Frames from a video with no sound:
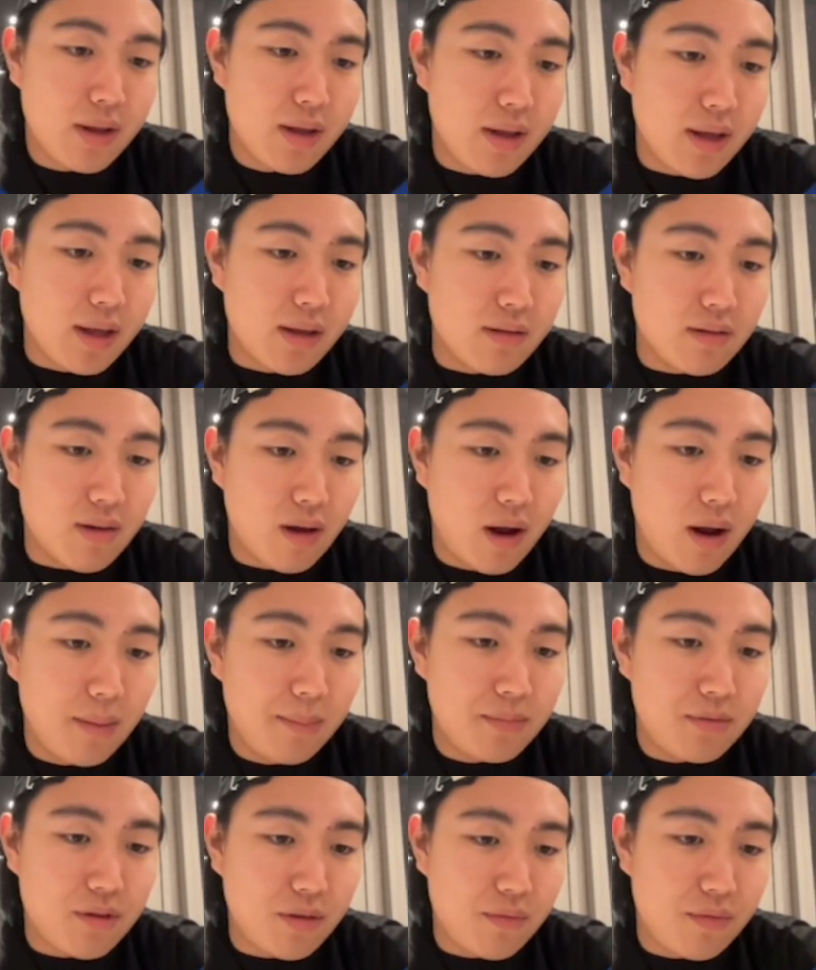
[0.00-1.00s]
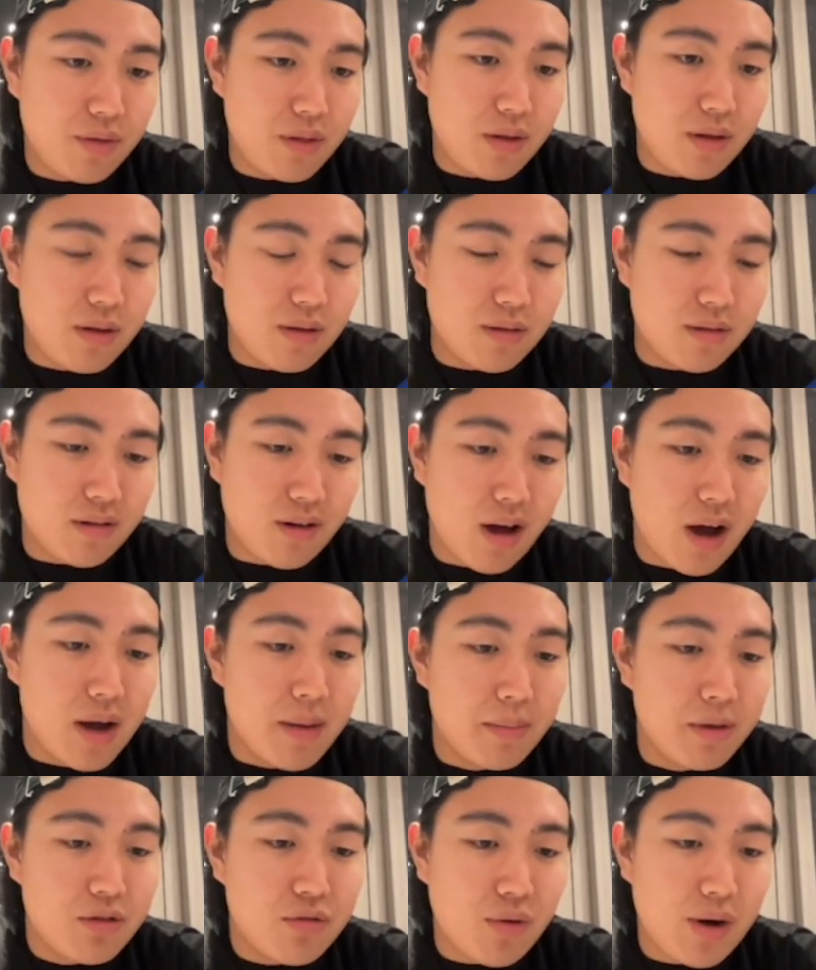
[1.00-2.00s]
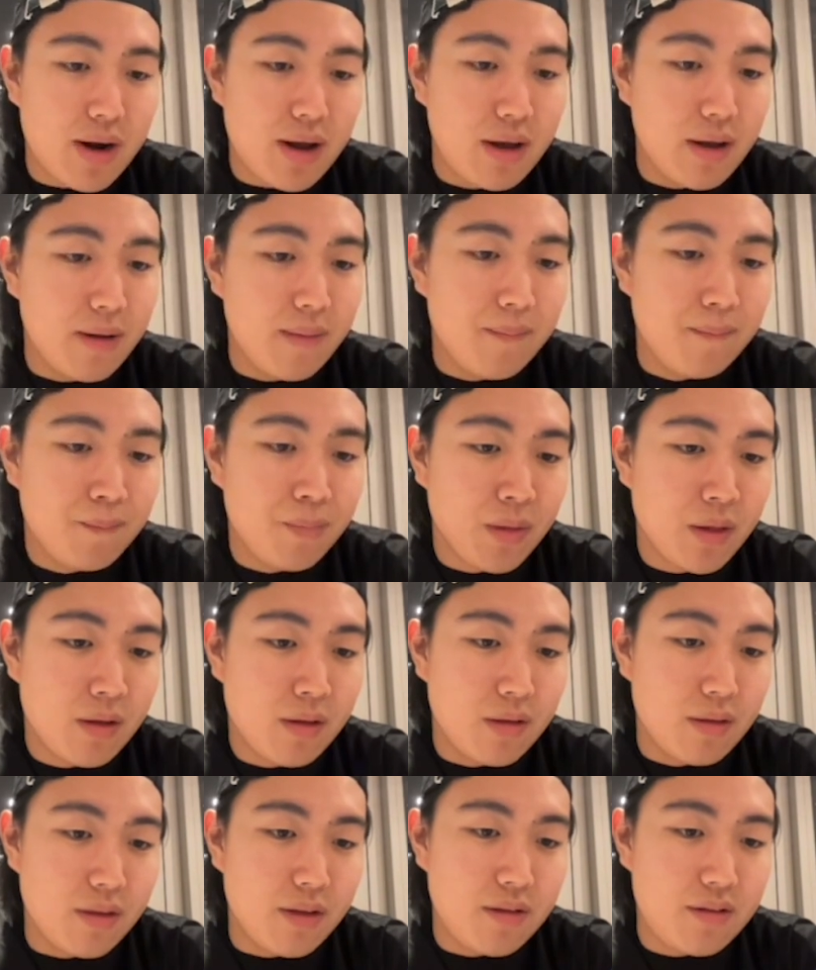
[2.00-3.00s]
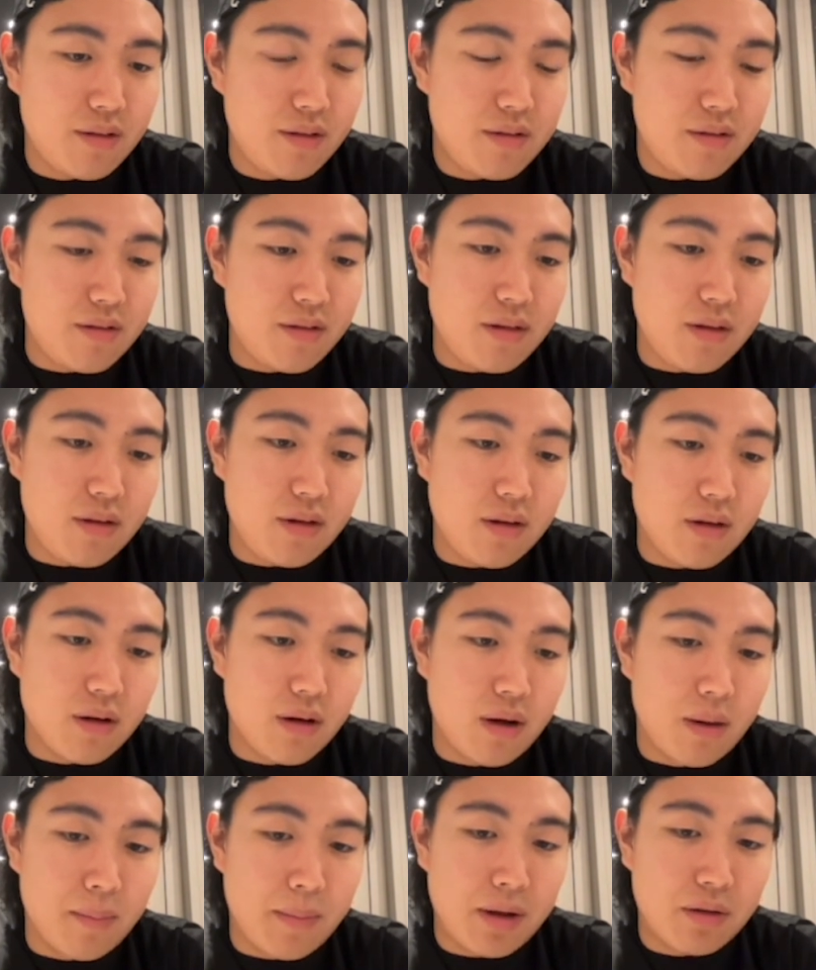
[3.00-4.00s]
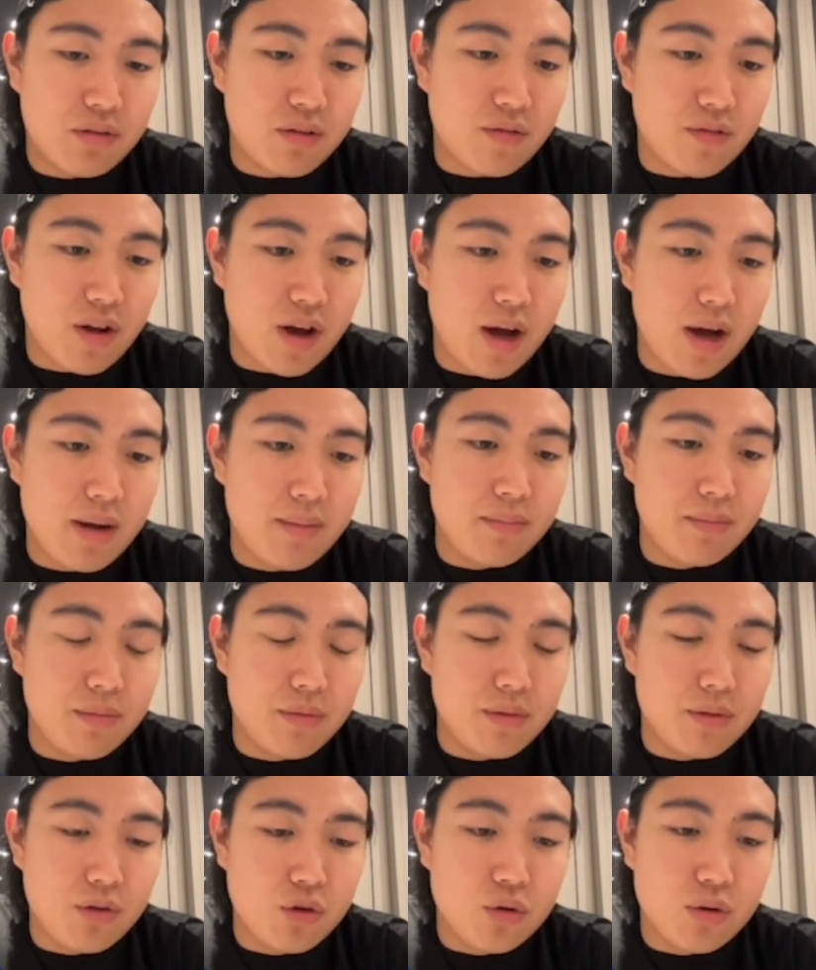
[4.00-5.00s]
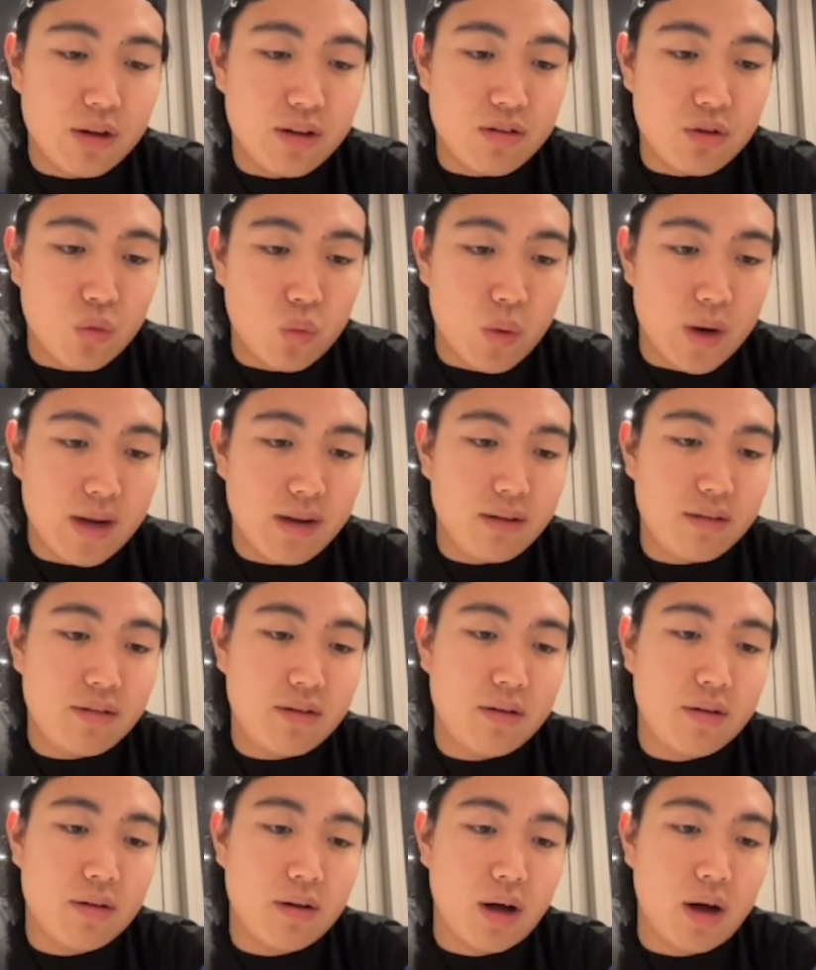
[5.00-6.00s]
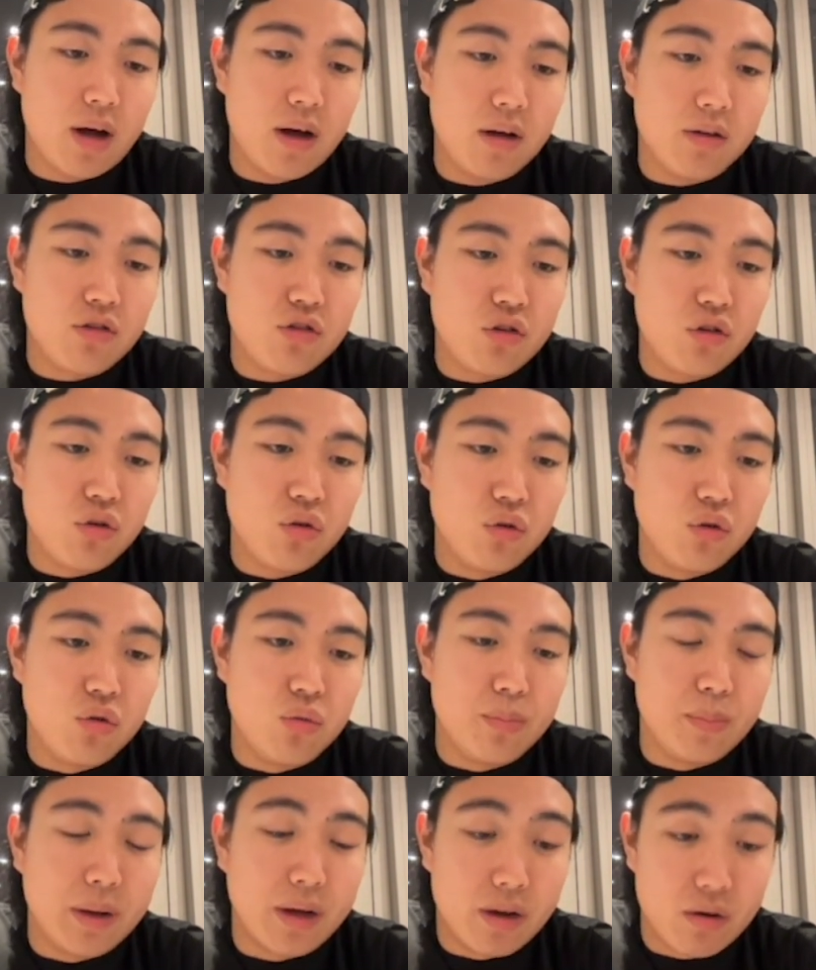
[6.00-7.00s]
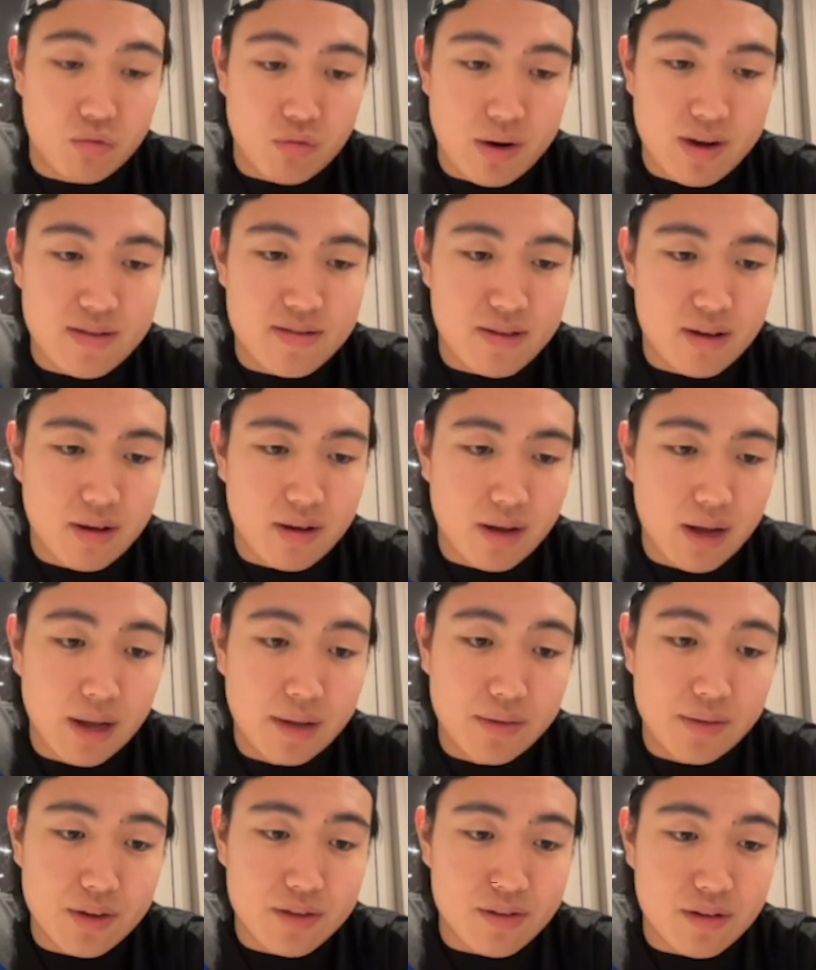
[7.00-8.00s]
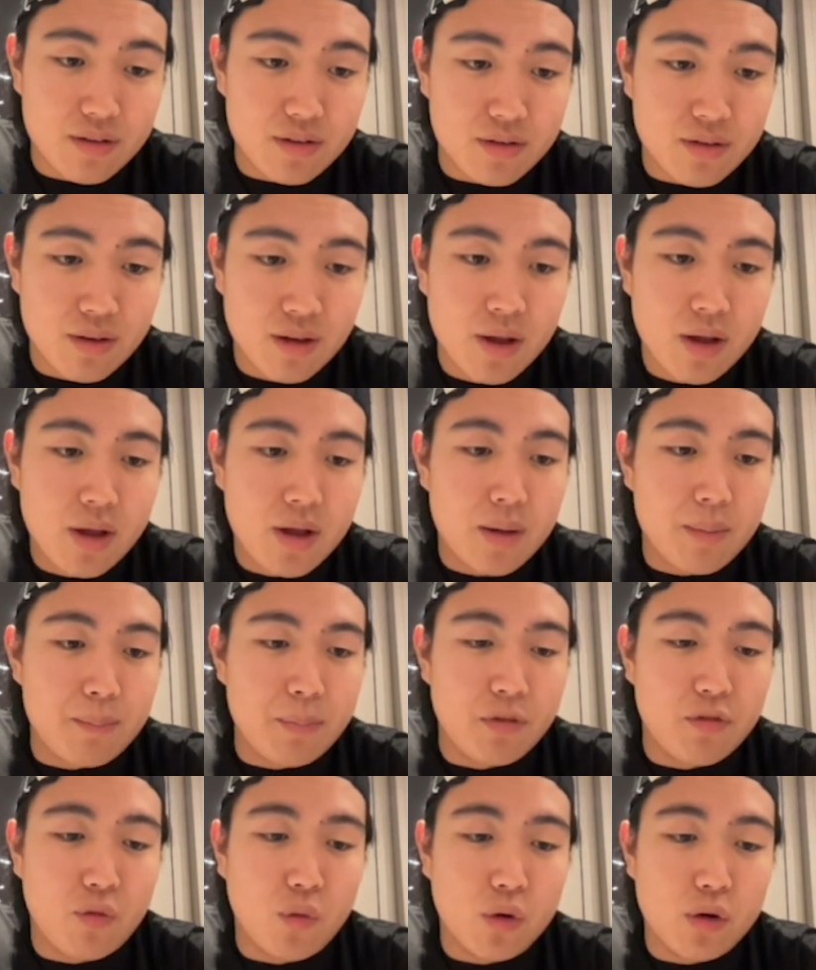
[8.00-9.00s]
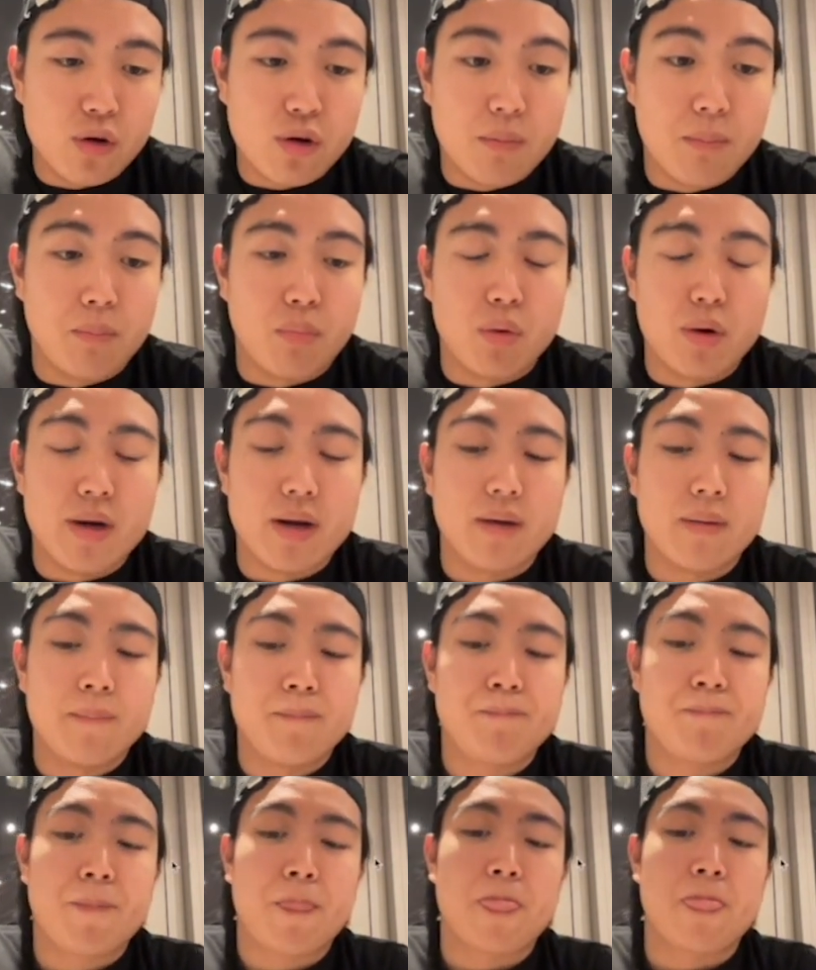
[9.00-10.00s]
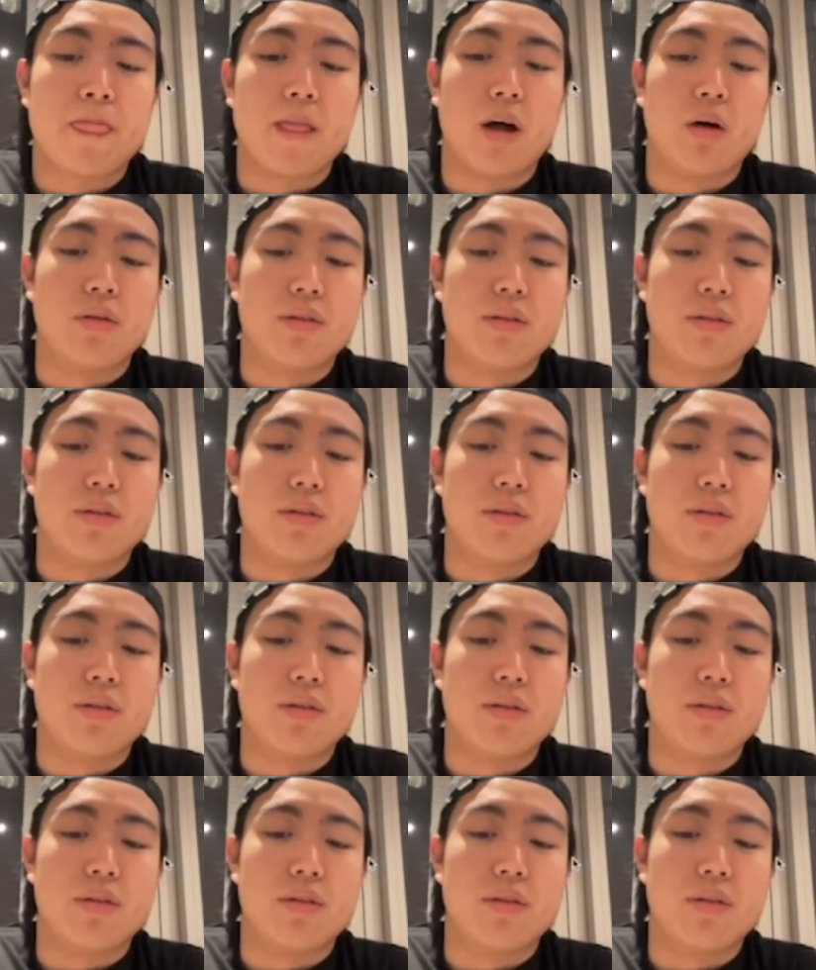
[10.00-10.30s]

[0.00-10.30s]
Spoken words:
In terms of these timers right here, this is the amount of time you need to wait to begin racing, and this is before you can breed. Now, the